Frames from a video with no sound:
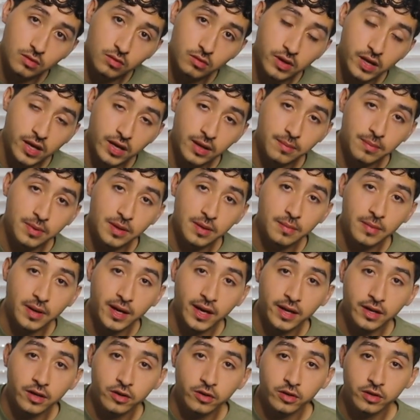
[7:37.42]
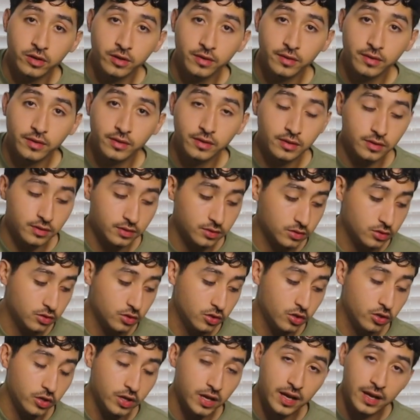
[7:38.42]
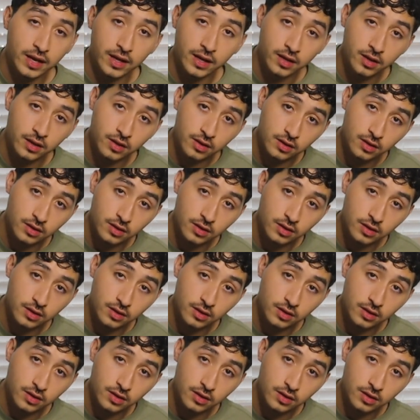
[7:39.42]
Right, B minor to your A,